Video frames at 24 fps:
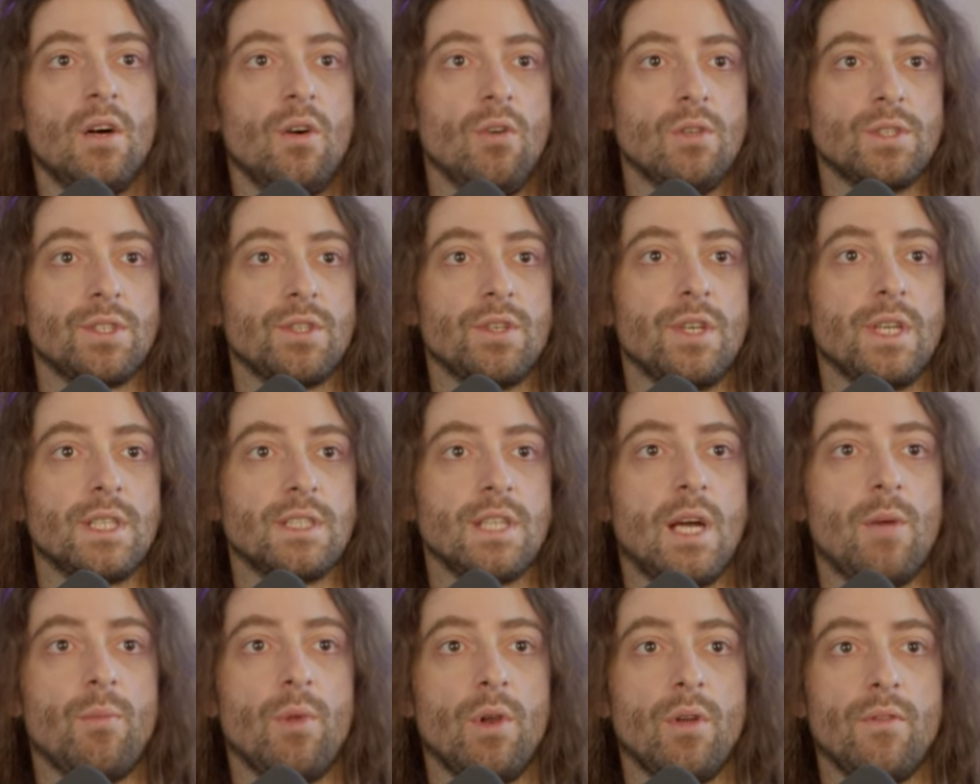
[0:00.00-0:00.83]
also an
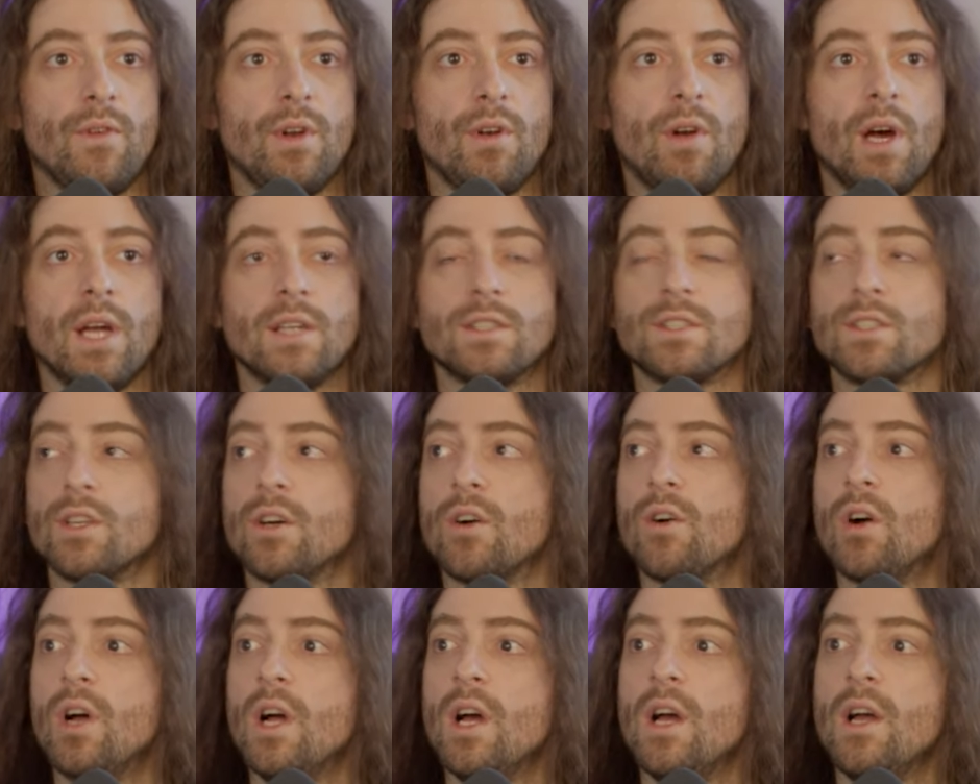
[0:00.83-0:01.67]
example of it, right?
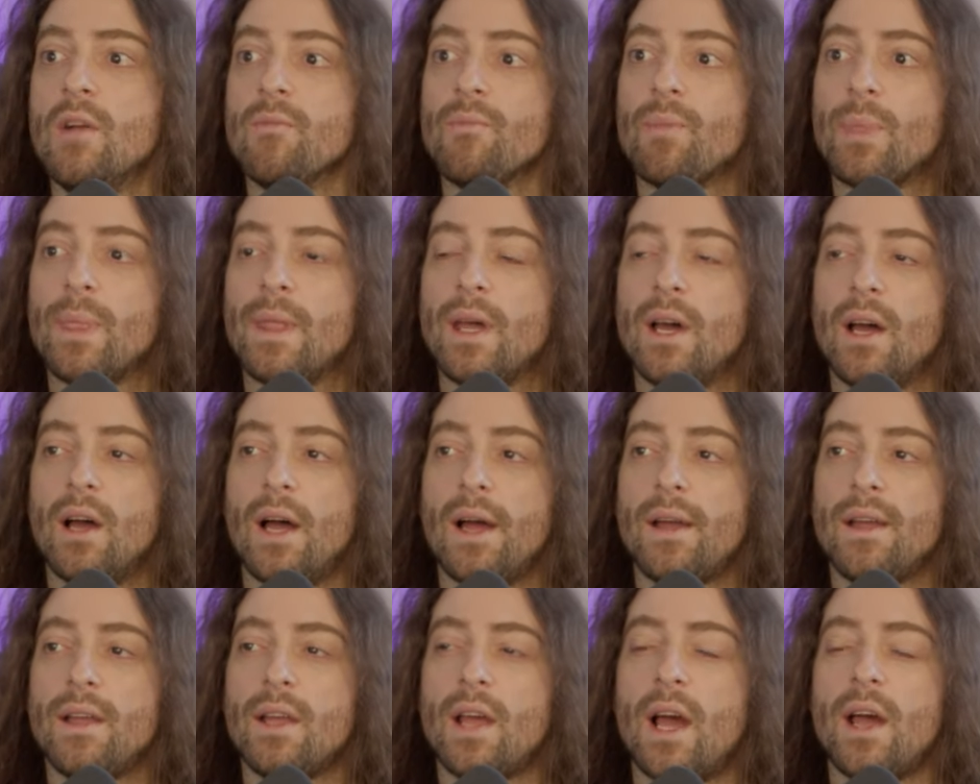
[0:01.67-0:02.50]
So,
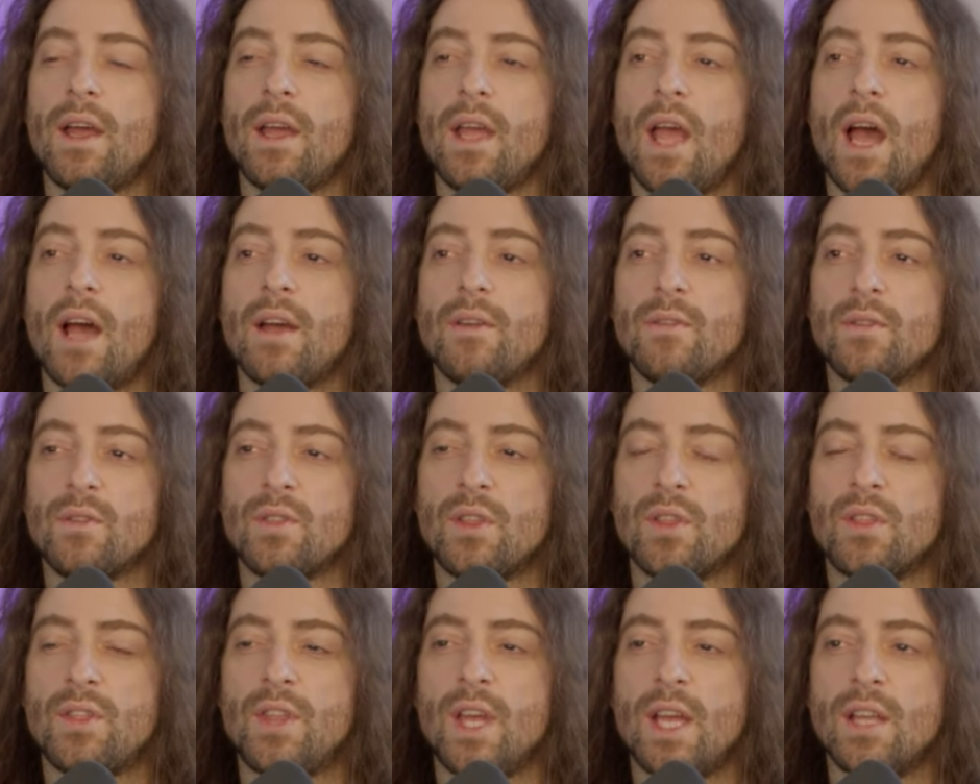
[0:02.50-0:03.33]
I, I,
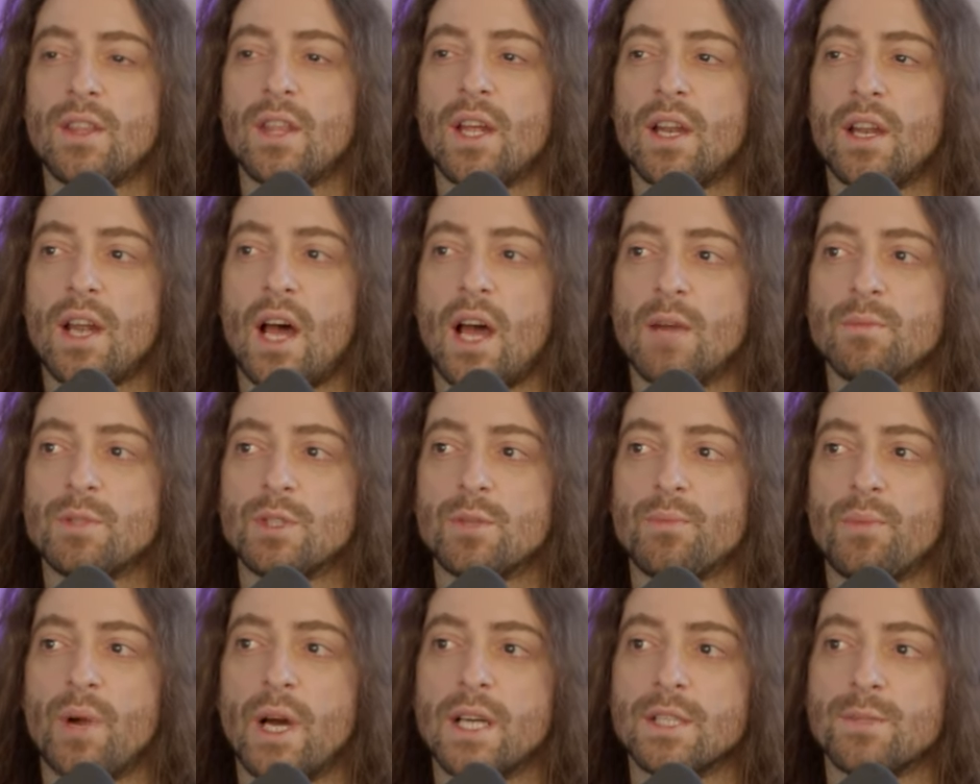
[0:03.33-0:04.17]
the thing that I'm
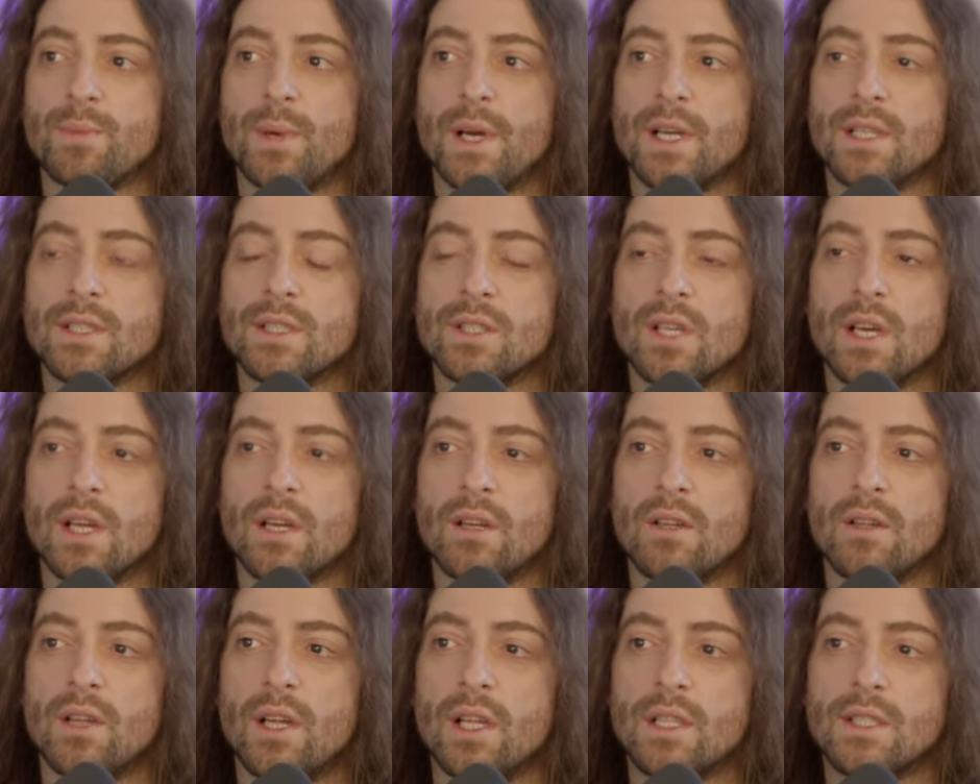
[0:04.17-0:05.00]
surprised by is
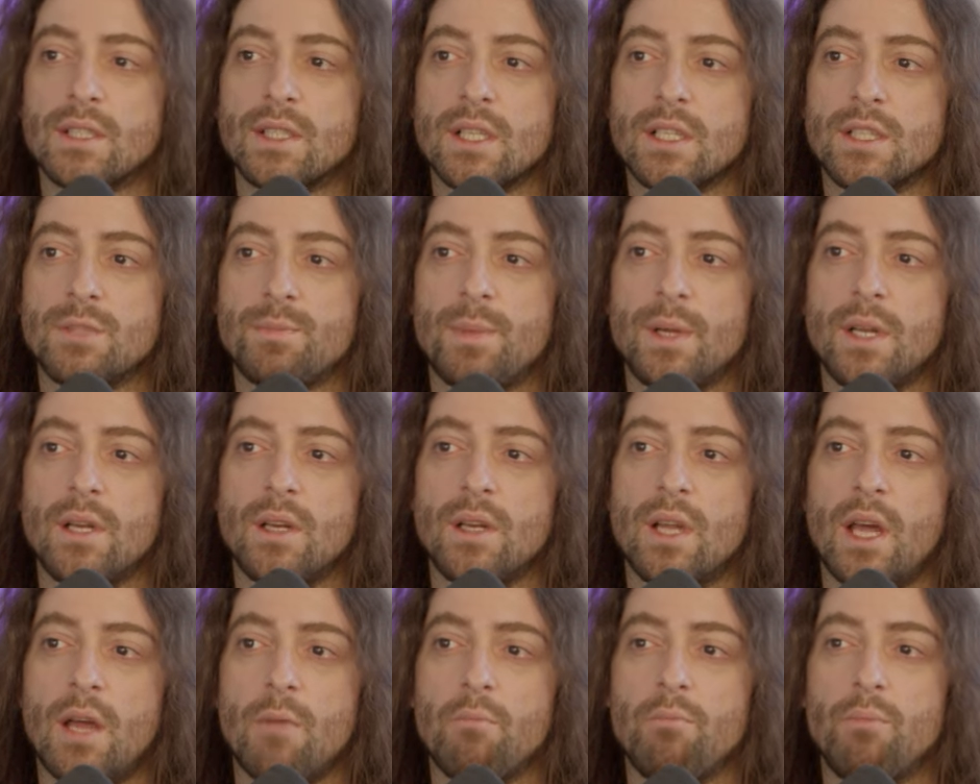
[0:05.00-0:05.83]
that it's it's
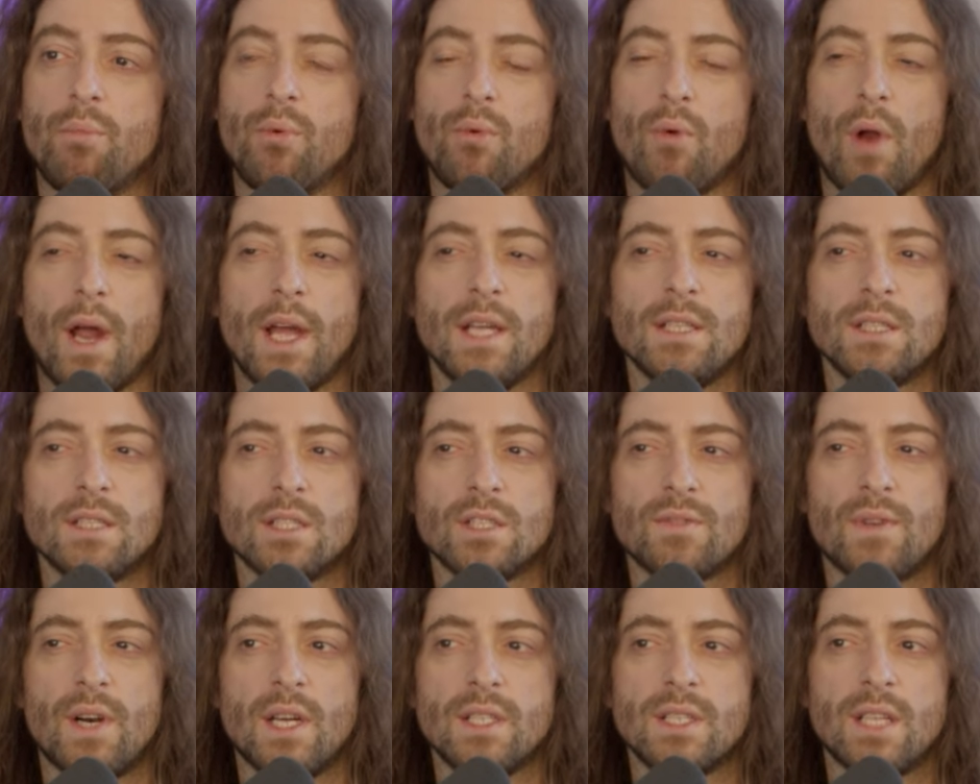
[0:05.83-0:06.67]
been embraced
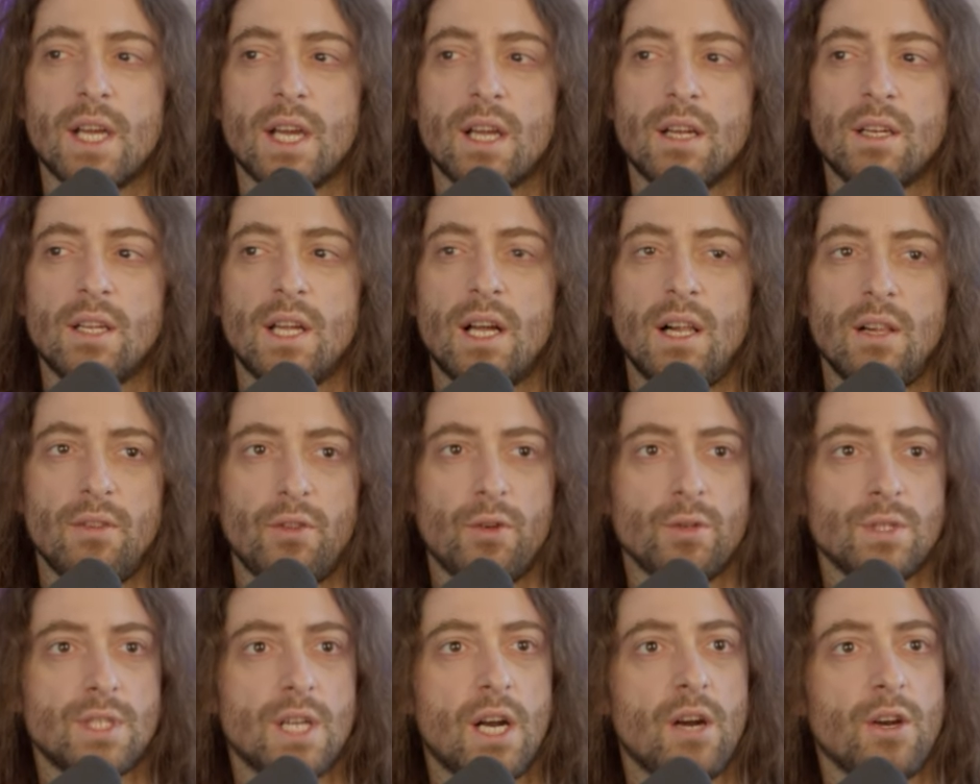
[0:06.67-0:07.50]
as far as I can tell
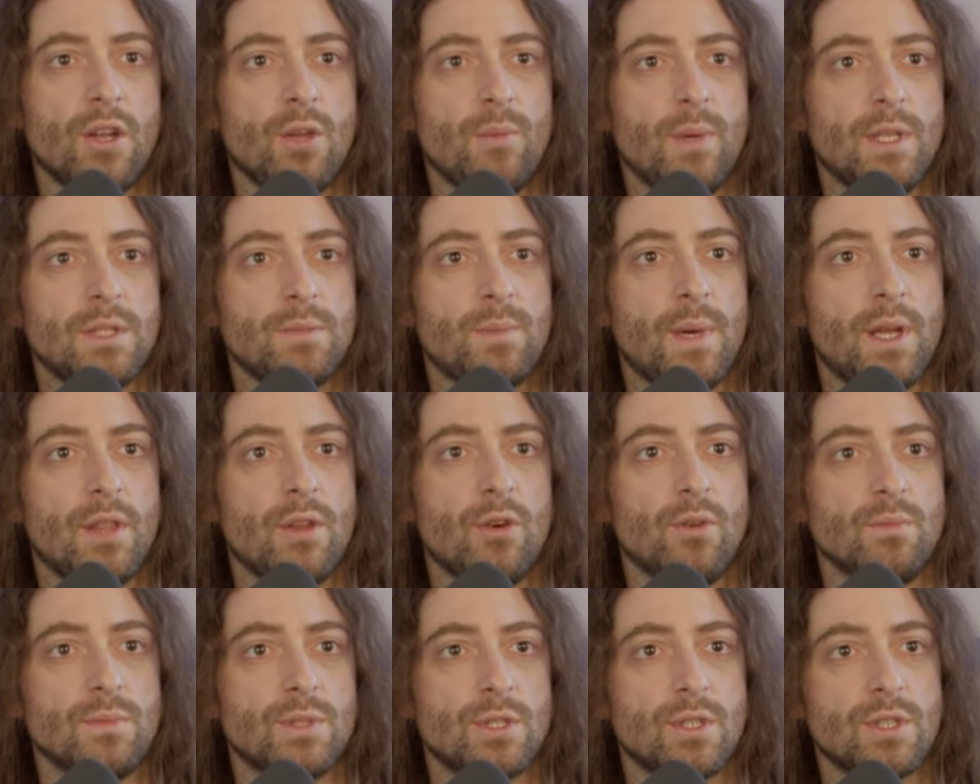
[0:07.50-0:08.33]
those arguments by
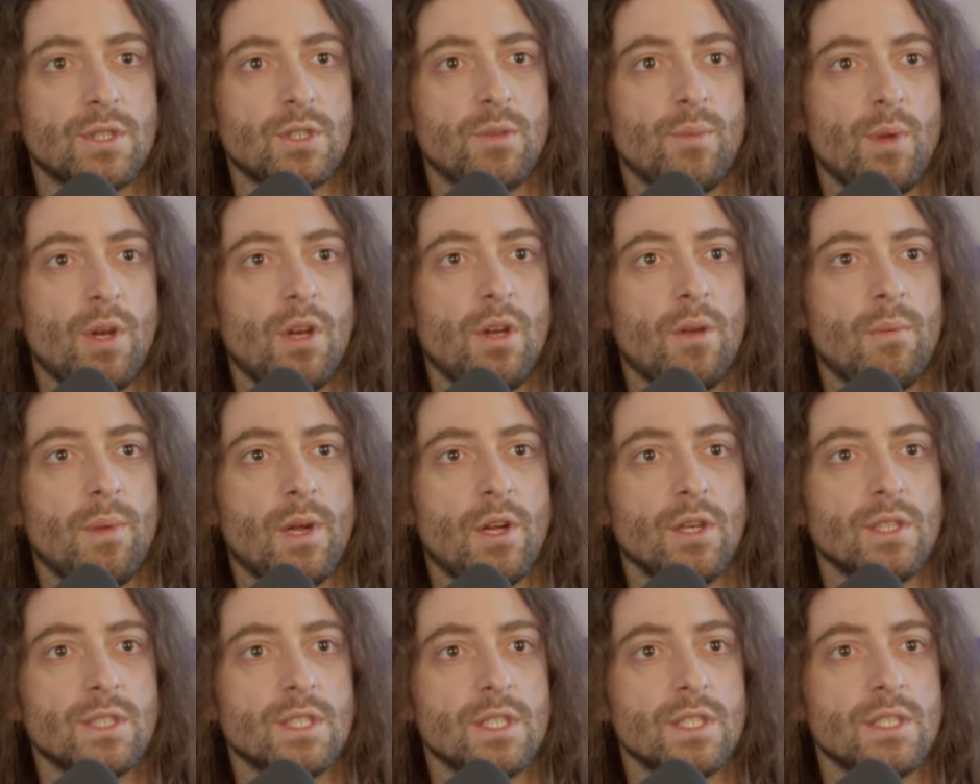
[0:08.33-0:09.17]
the open source community
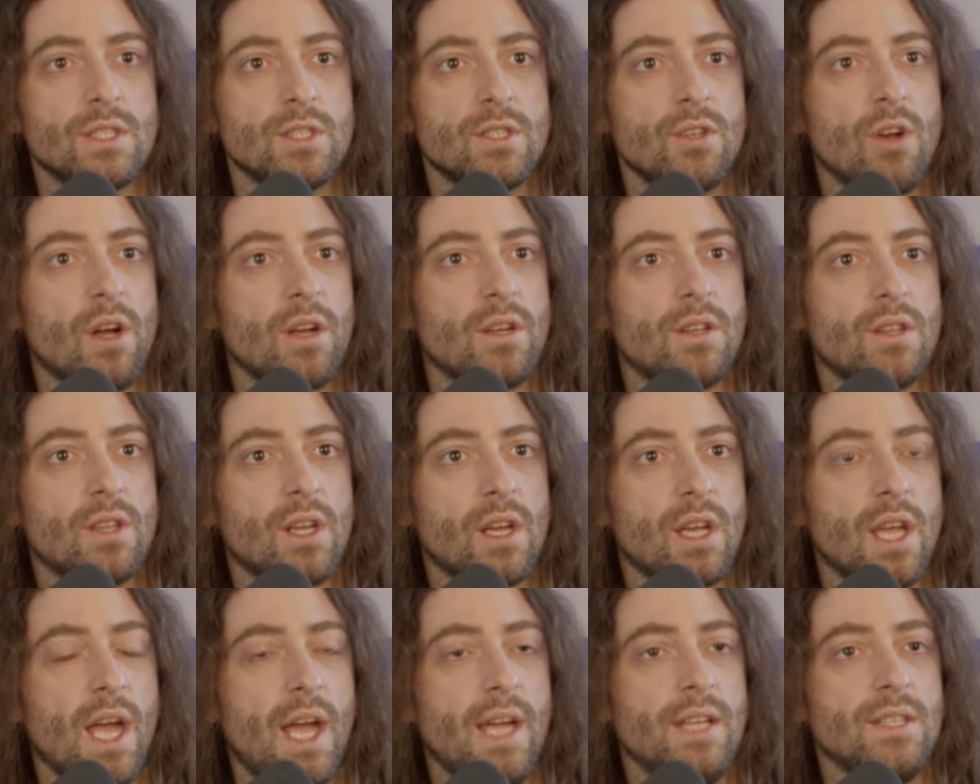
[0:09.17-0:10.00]
because it's not
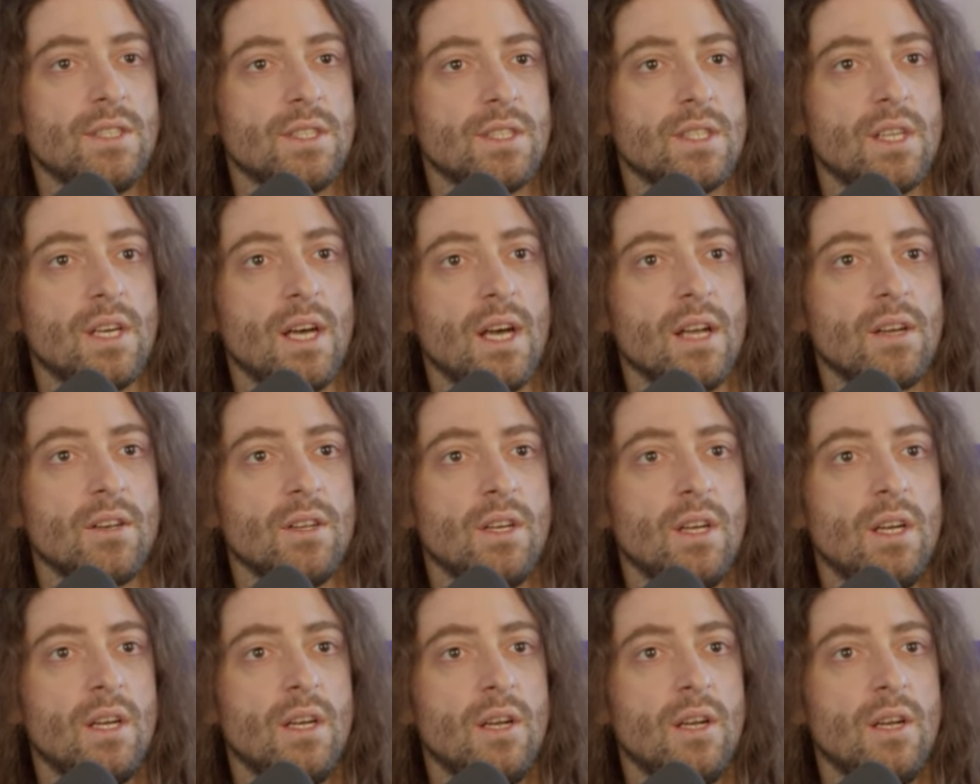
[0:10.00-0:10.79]
the case that